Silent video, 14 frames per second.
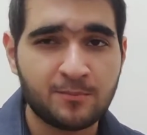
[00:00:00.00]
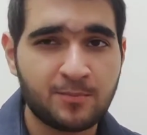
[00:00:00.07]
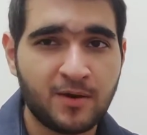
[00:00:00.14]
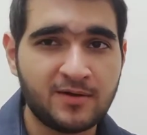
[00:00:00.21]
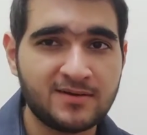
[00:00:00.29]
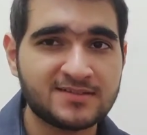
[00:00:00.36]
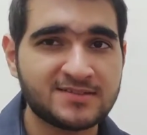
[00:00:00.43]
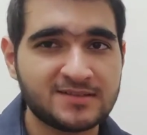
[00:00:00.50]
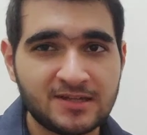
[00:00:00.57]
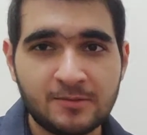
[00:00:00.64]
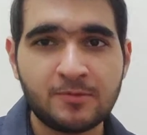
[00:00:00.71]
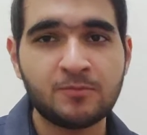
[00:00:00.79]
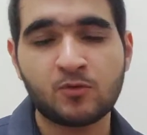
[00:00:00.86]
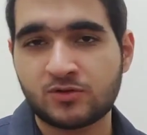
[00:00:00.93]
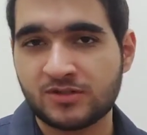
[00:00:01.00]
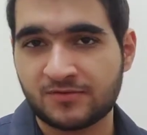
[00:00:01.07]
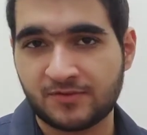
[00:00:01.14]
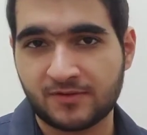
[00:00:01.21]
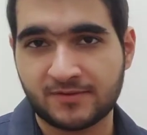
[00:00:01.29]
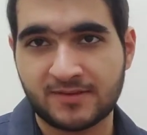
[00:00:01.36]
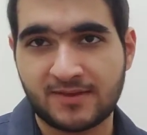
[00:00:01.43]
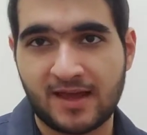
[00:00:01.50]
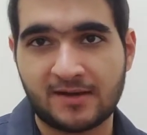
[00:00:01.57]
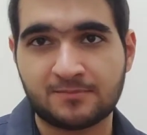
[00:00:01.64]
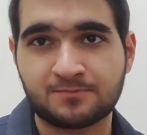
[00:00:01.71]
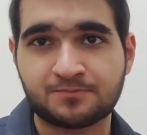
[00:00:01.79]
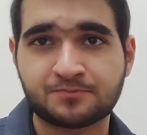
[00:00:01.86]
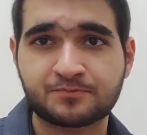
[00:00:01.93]
but it's a little bit more difficult than
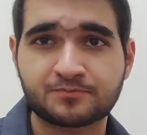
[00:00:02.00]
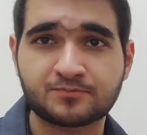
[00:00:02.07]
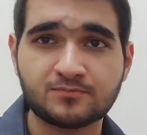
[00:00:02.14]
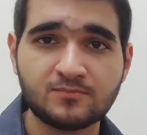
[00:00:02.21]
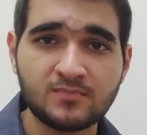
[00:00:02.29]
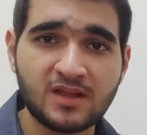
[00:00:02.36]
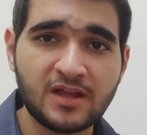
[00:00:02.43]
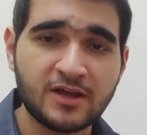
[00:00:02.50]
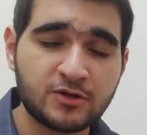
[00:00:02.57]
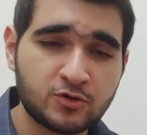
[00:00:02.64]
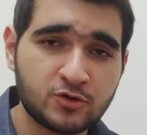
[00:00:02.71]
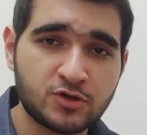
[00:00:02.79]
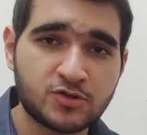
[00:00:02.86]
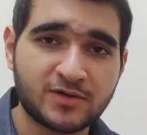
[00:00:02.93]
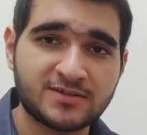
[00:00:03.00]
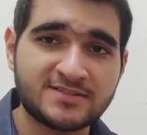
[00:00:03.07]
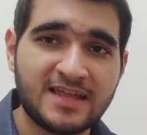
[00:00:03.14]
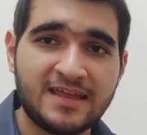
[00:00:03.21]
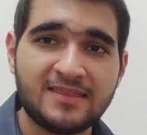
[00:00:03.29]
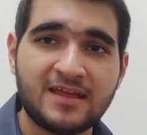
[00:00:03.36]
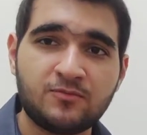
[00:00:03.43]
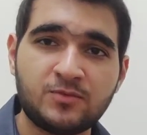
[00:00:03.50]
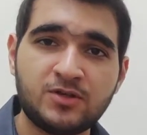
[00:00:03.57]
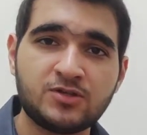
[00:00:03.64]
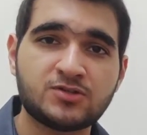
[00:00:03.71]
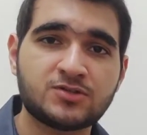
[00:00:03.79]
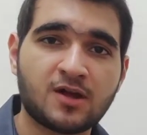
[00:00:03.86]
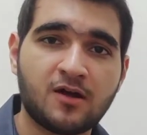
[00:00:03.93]
that. In order to understand that, we
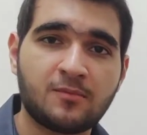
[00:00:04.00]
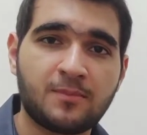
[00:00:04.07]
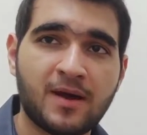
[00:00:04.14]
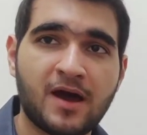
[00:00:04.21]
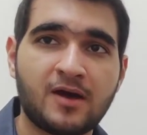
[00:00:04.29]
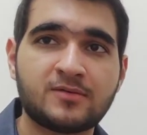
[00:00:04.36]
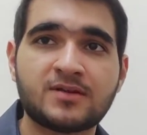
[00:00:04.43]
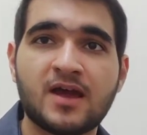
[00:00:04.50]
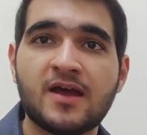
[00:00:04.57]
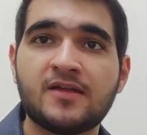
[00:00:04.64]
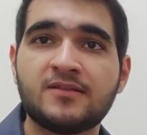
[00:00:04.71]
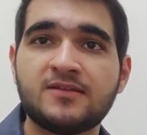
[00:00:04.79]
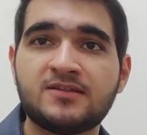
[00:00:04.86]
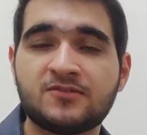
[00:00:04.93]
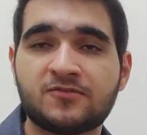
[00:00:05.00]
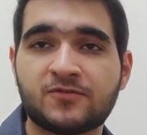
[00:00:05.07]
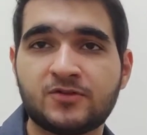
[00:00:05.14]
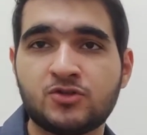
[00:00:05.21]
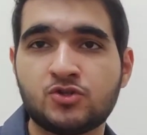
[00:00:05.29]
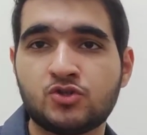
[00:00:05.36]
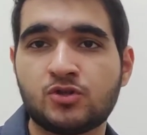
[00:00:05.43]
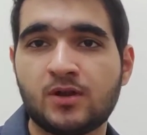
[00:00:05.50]
need to talk about the different